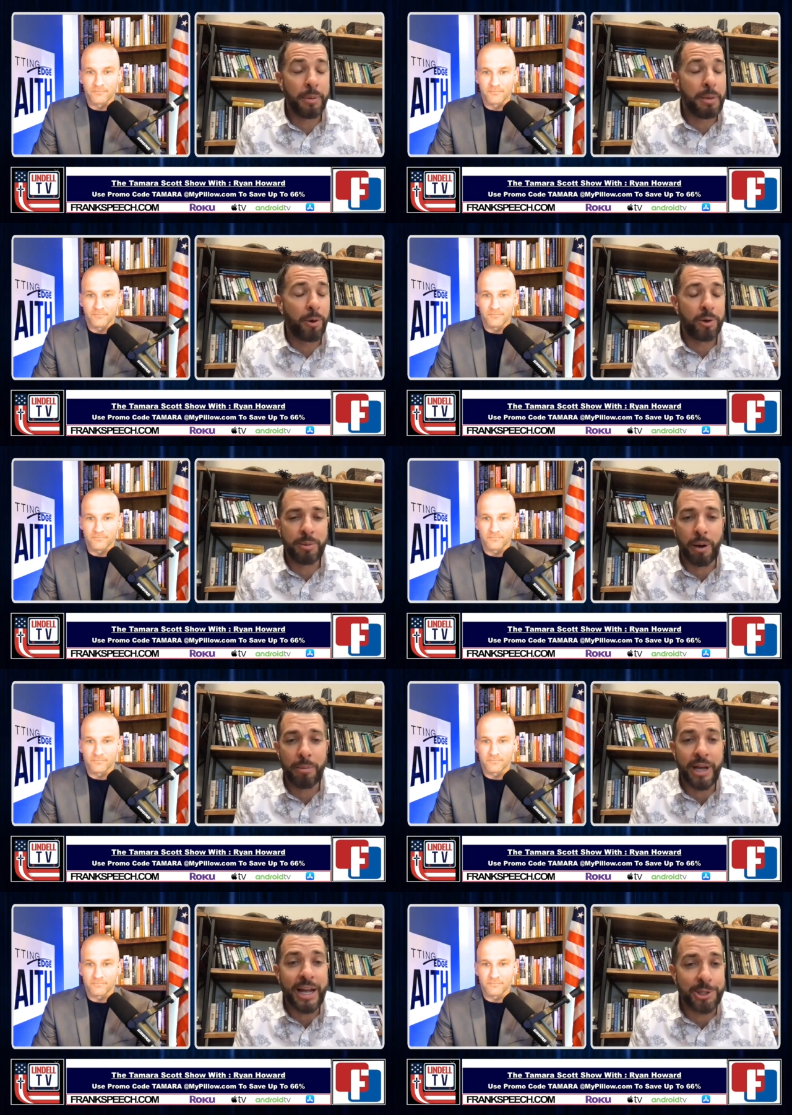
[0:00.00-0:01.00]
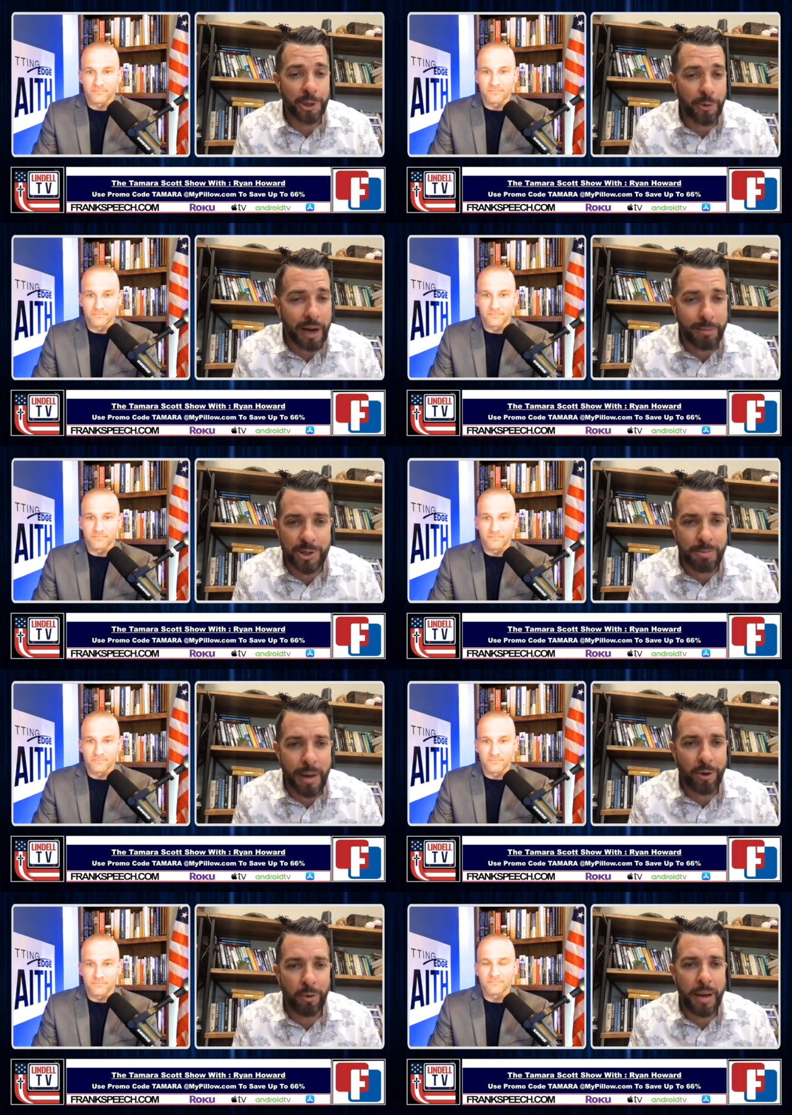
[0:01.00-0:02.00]
Speaker 1: me personally, probably Instagram. It's just
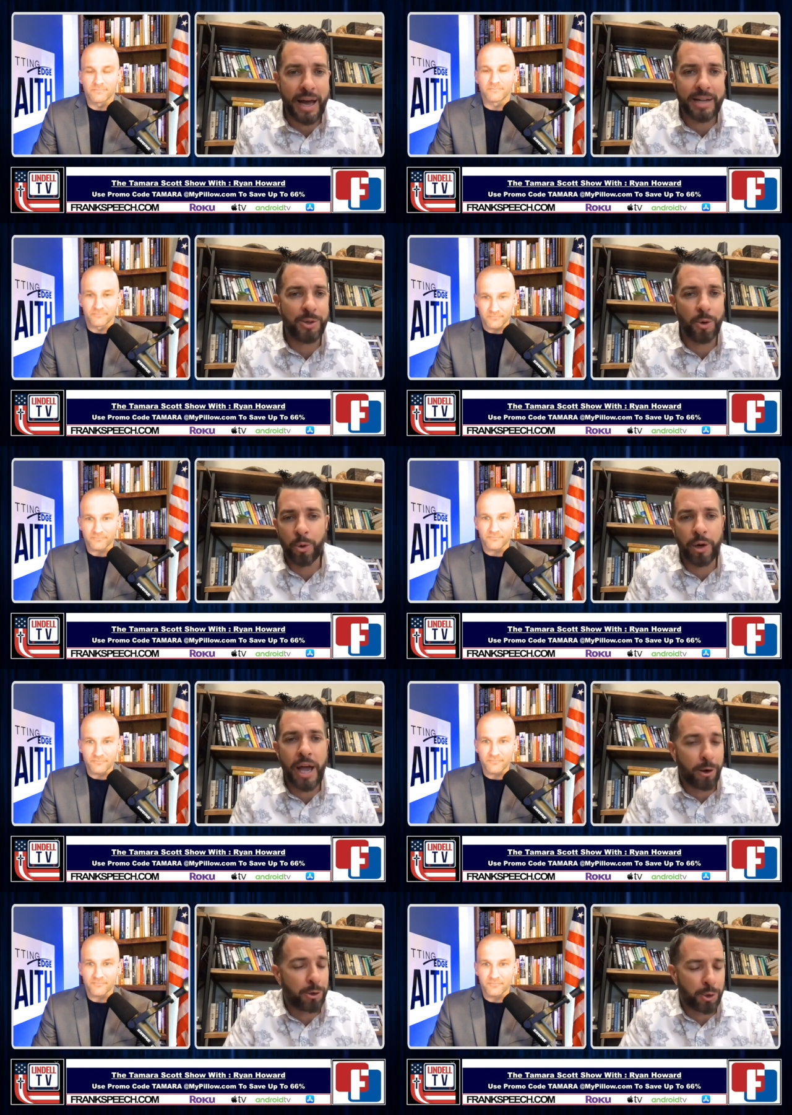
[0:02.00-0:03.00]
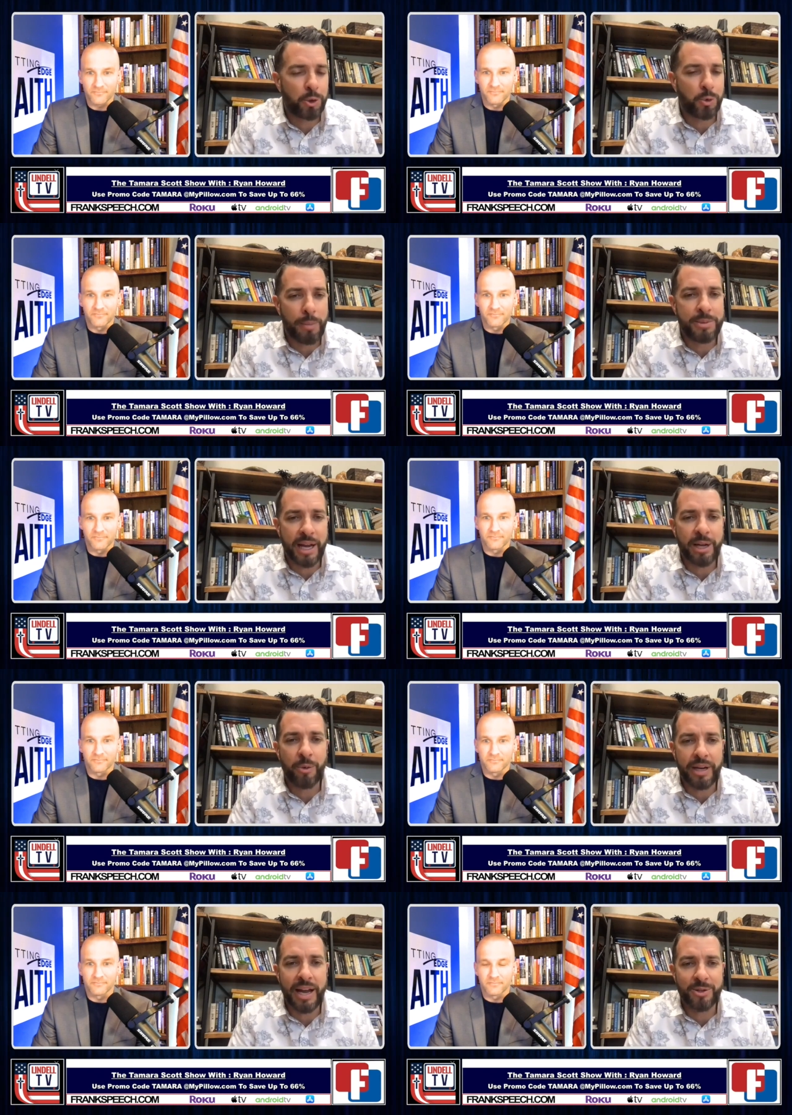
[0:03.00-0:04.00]
Michael Patz, or at our church website,
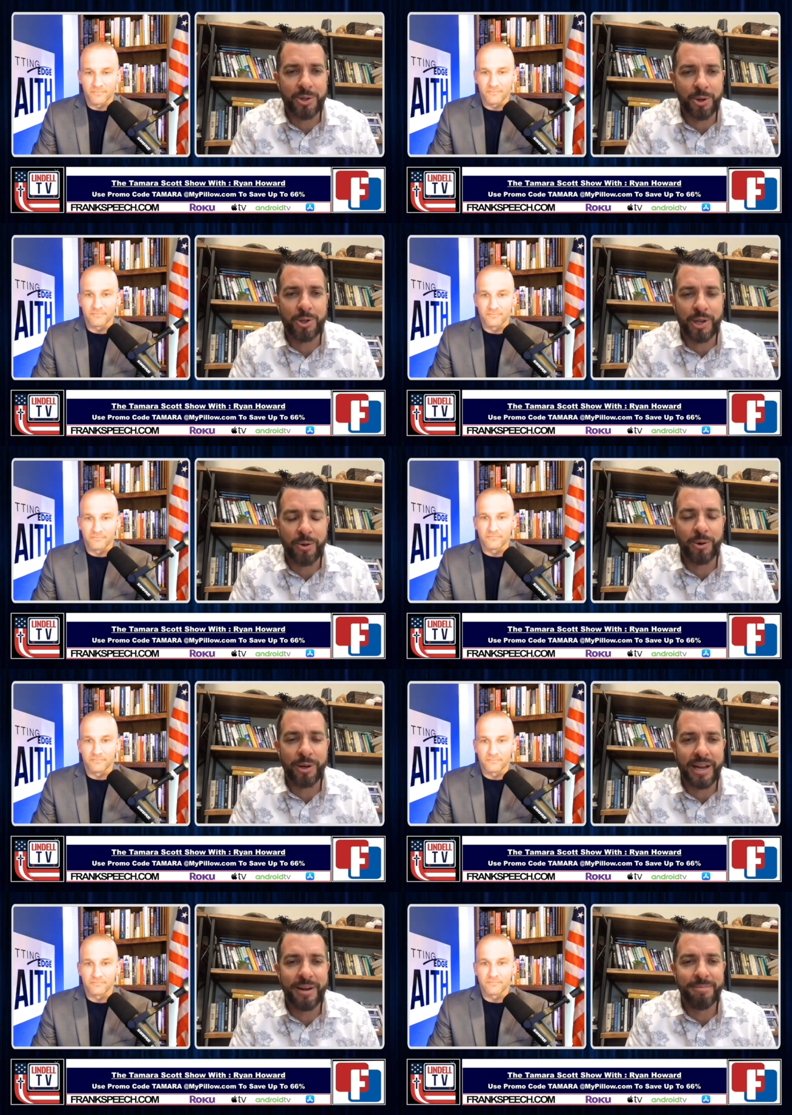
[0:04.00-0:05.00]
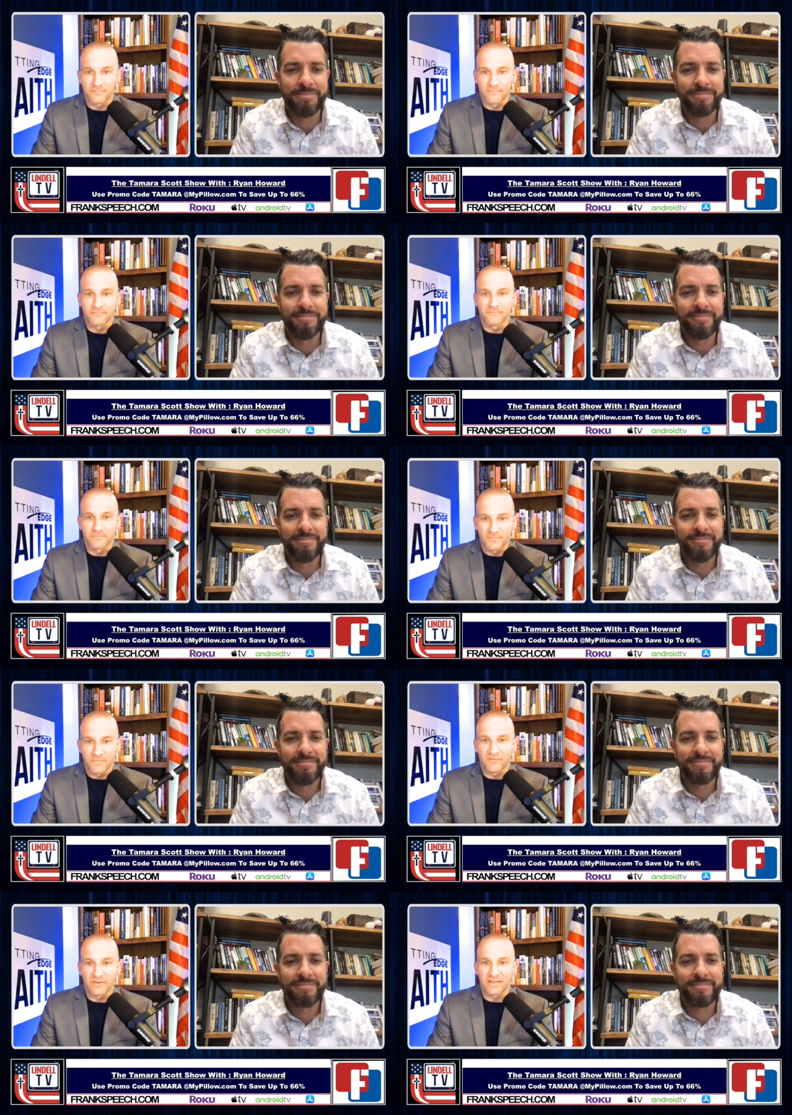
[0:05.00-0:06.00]
greenhousechurch.org. Yeah.
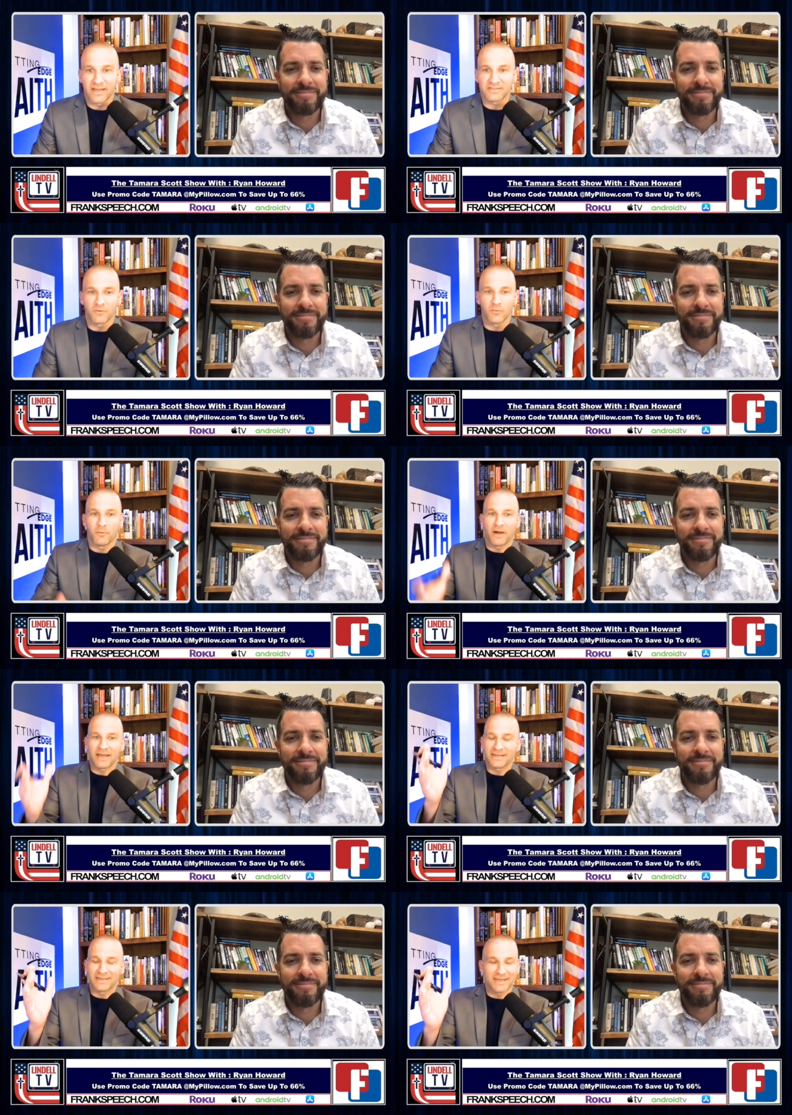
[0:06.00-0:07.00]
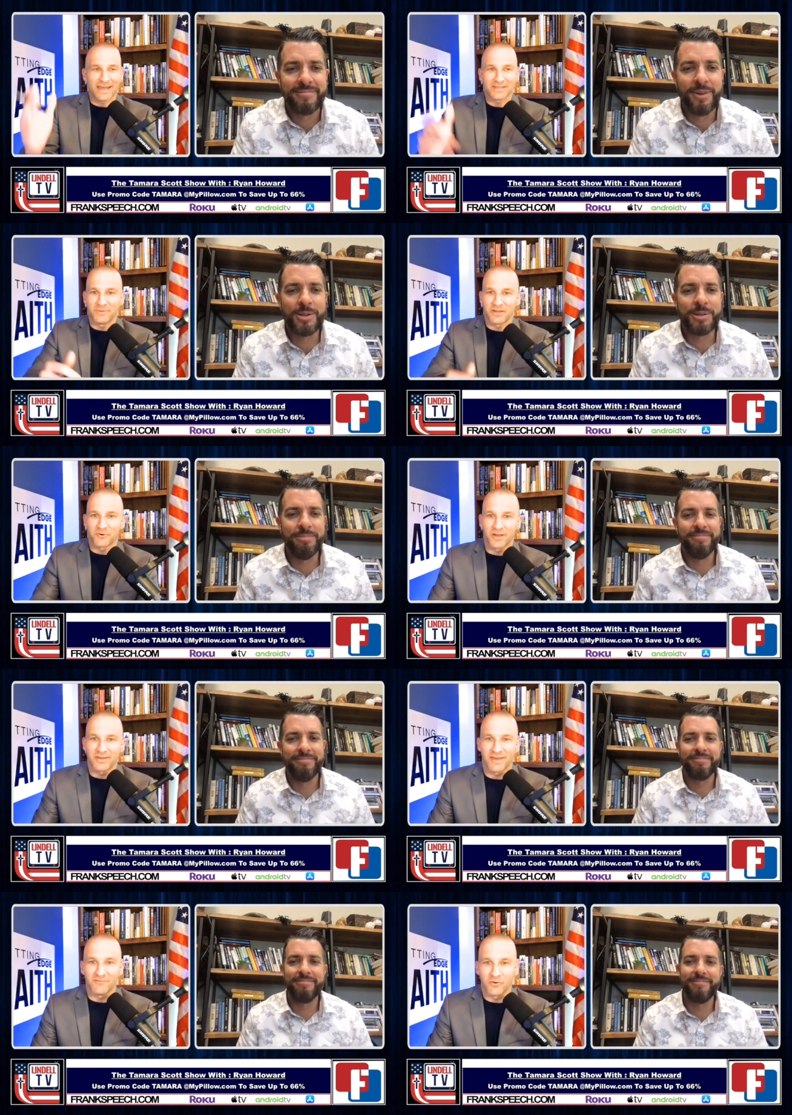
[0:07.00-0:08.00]
Speaker 2: Fantastic. Well, Mike, it has been great
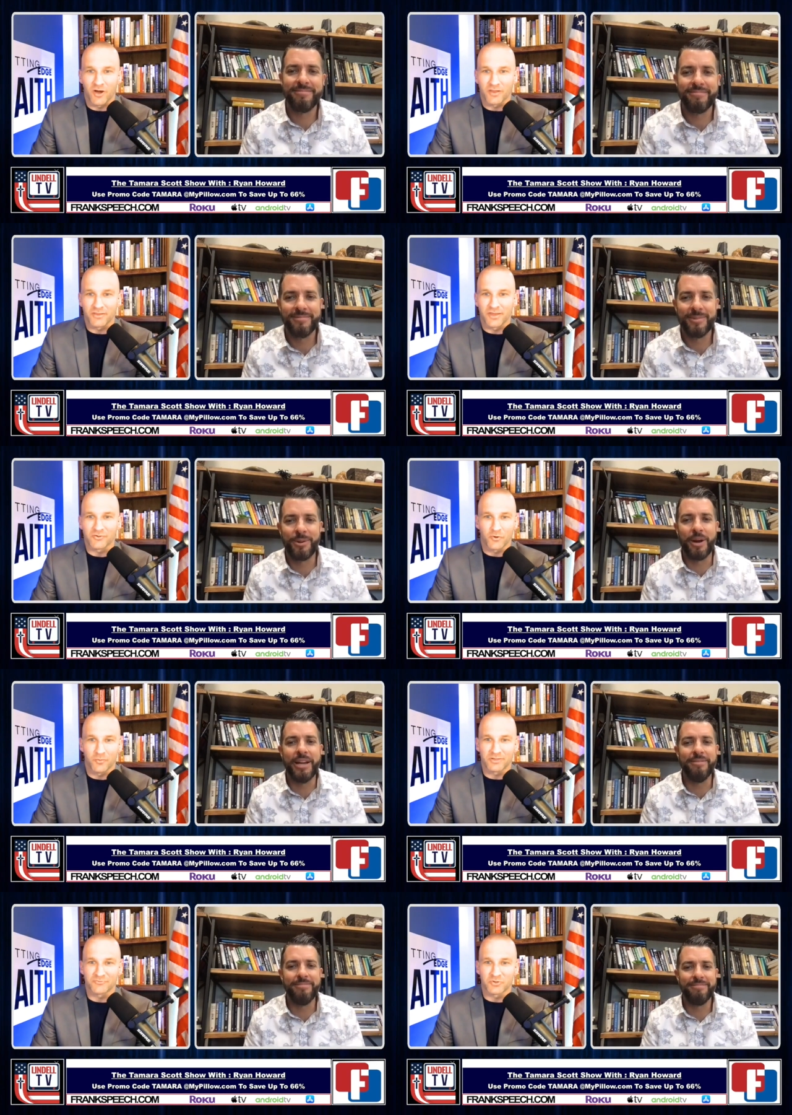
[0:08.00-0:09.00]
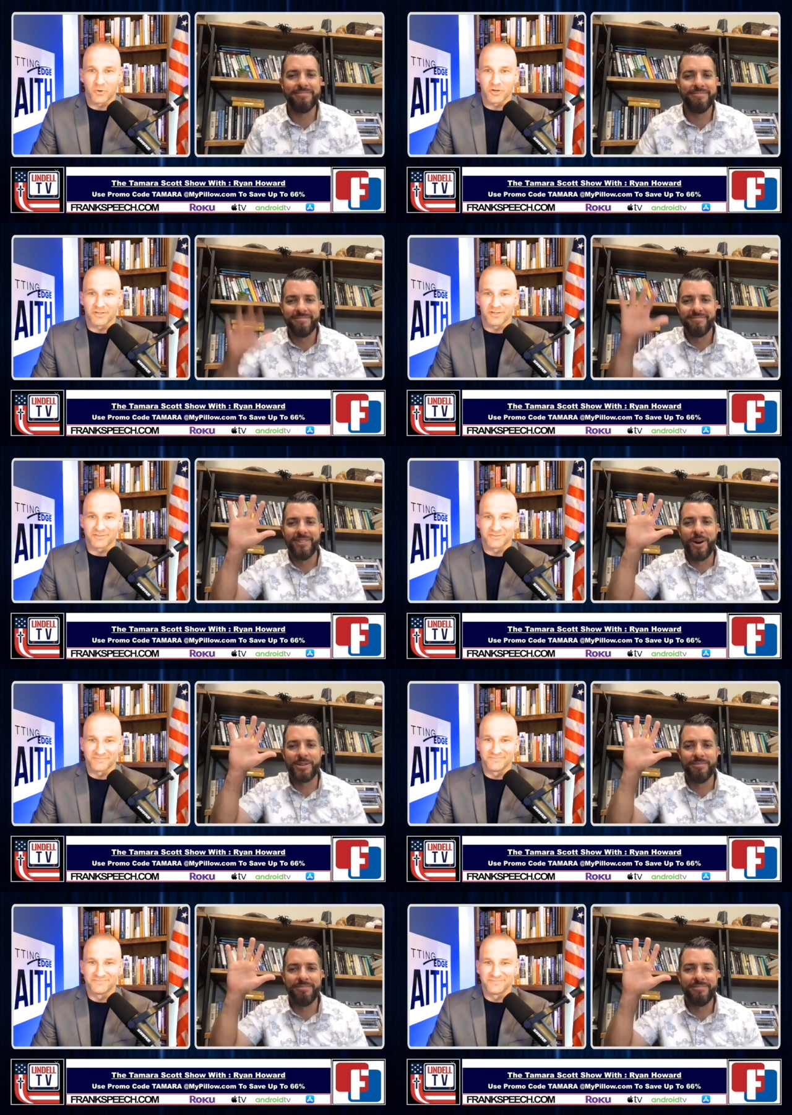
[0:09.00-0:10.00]
to have you on. Thank you so much for joining us. Awesome.